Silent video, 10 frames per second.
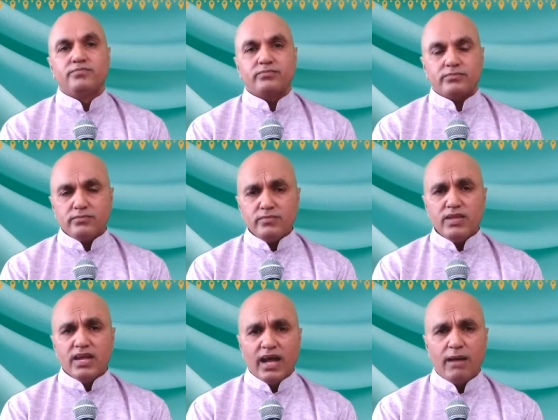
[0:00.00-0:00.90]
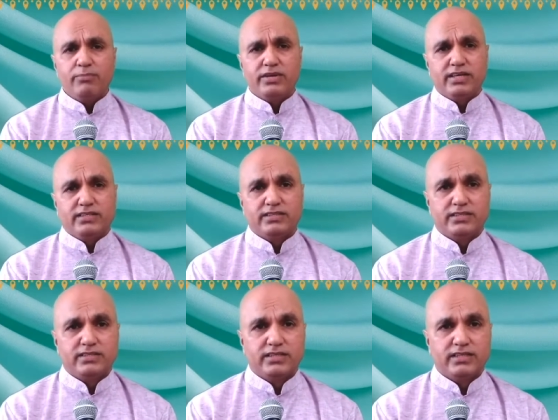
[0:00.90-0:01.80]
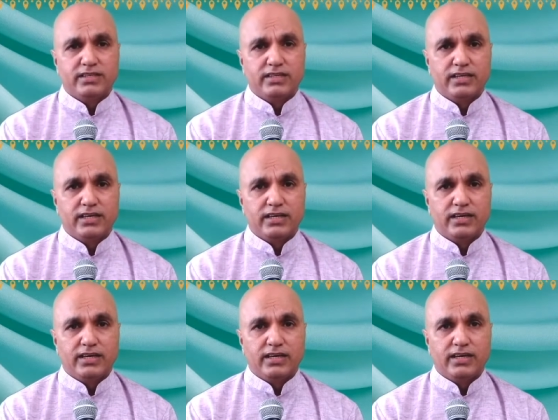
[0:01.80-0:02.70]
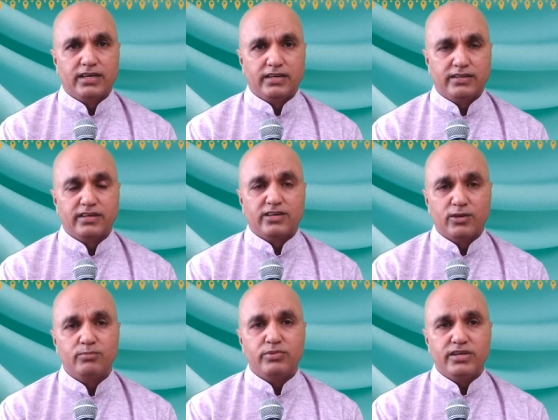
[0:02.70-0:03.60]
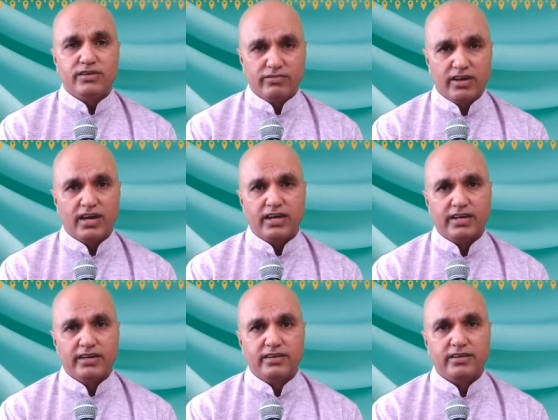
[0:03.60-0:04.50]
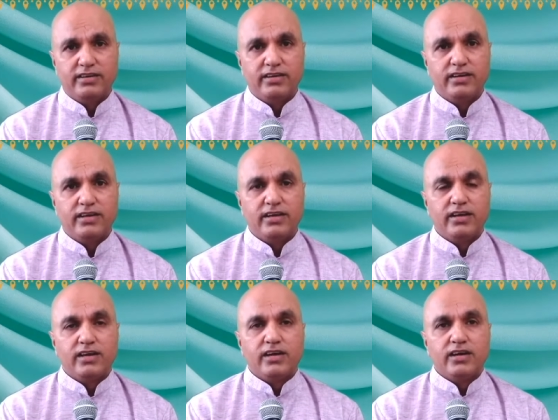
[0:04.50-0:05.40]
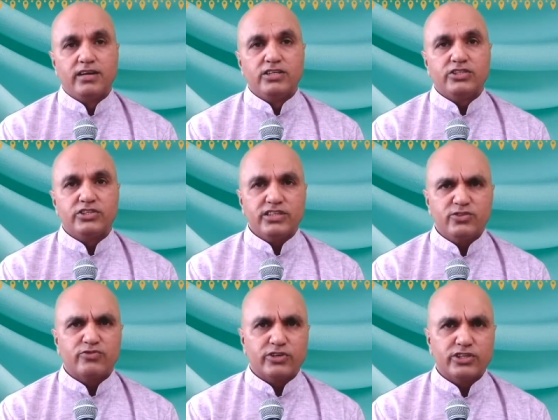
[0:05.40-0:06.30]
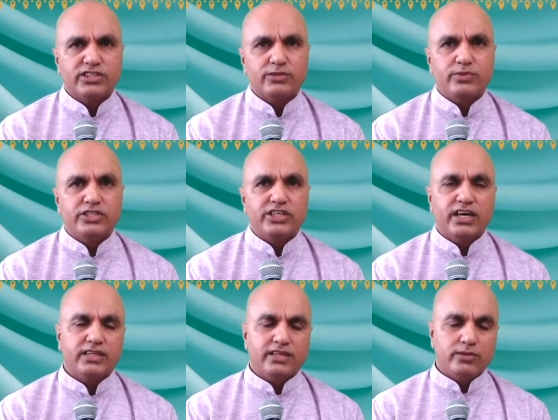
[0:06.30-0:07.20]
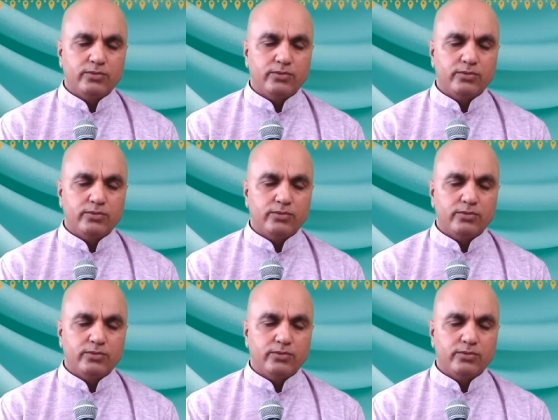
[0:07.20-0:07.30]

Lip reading: happiness and the company of God. So this verse that we chanted was from